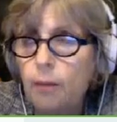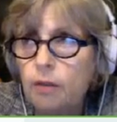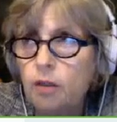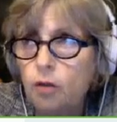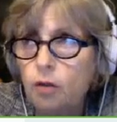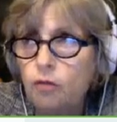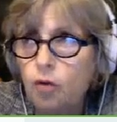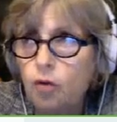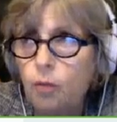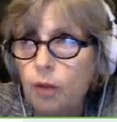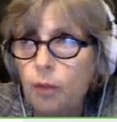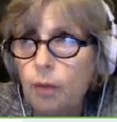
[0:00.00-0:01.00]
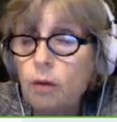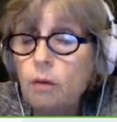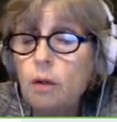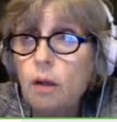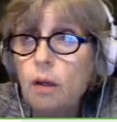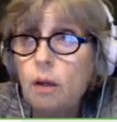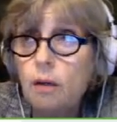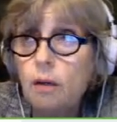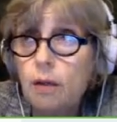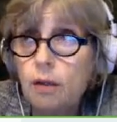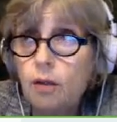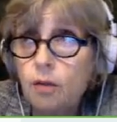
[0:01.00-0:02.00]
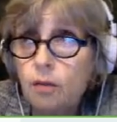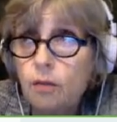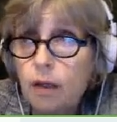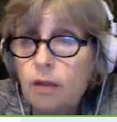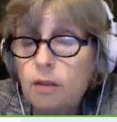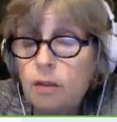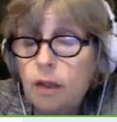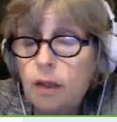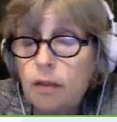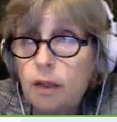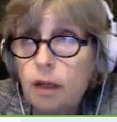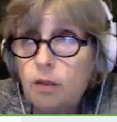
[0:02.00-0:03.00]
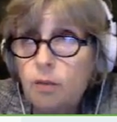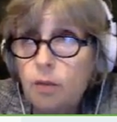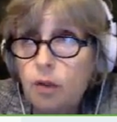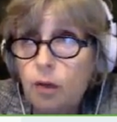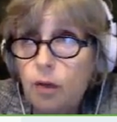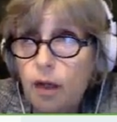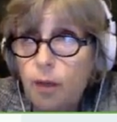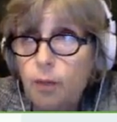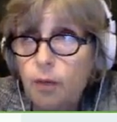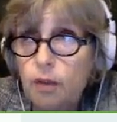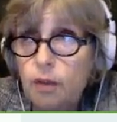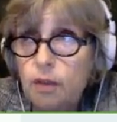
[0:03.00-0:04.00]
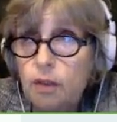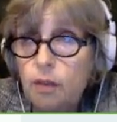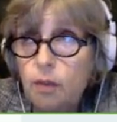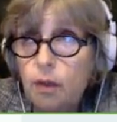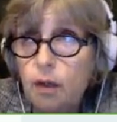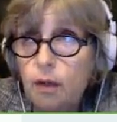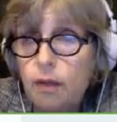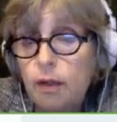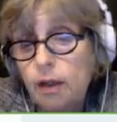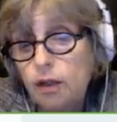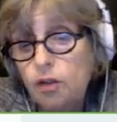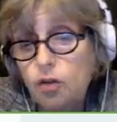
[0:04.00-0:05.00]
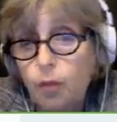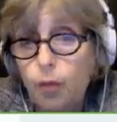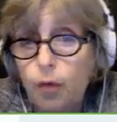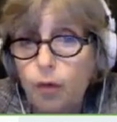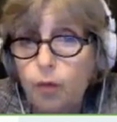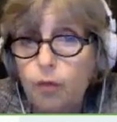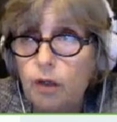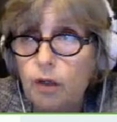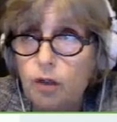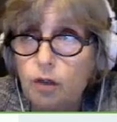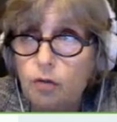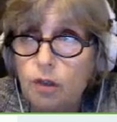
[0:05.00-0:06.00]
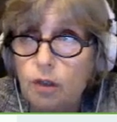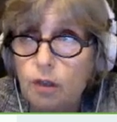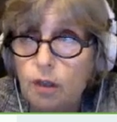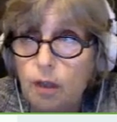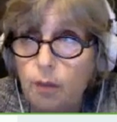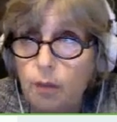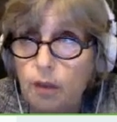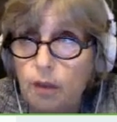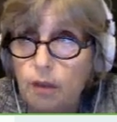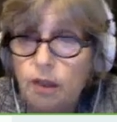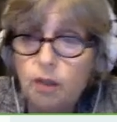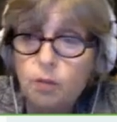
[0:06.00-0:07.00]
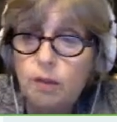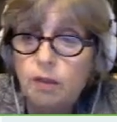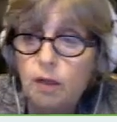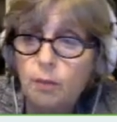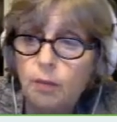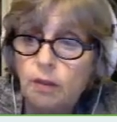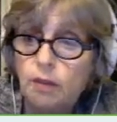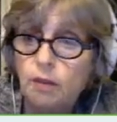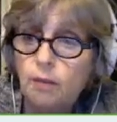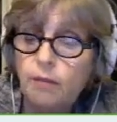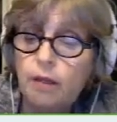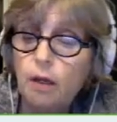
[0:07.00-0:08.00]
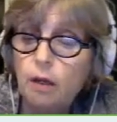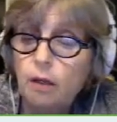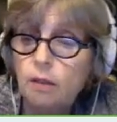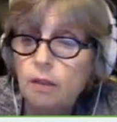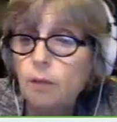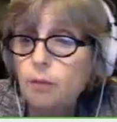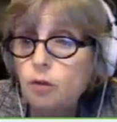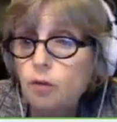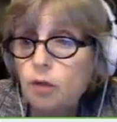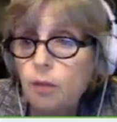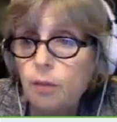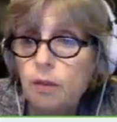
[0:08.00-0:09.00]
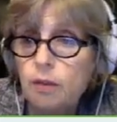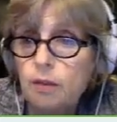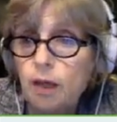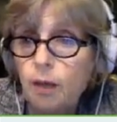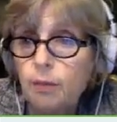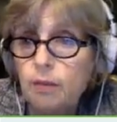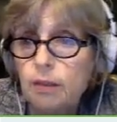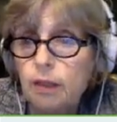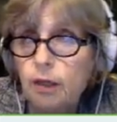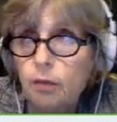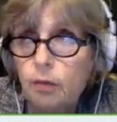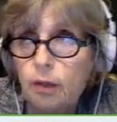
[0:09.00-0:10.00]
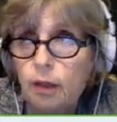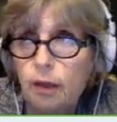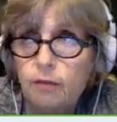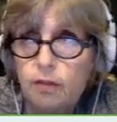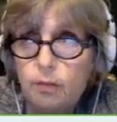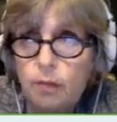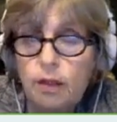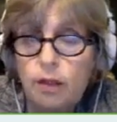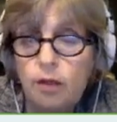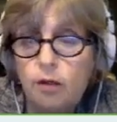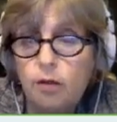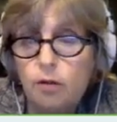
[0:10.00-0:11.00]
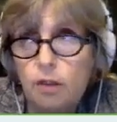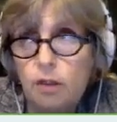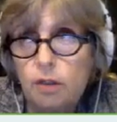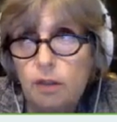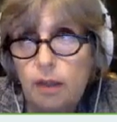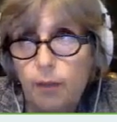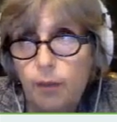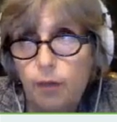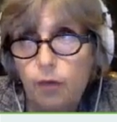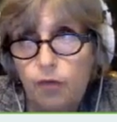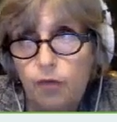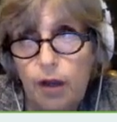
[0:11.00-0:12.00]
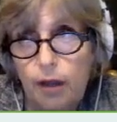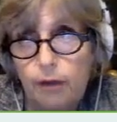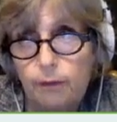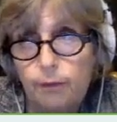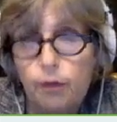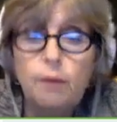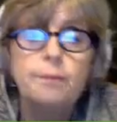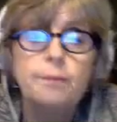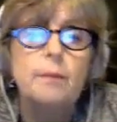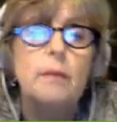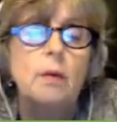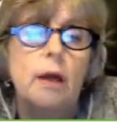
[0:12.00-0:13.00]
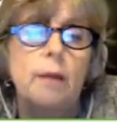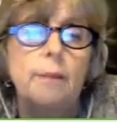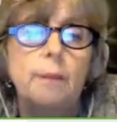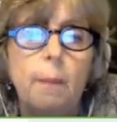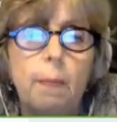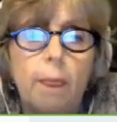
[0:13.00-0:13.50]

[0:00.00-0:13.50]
habits that you've told me about. That tells me that you had hypoglycememia, and then it gets to the point where then it turns into diabetes. That's why type 2 diabetes happens later in life. It's many years. It doesn't happen overnight, right? Okay.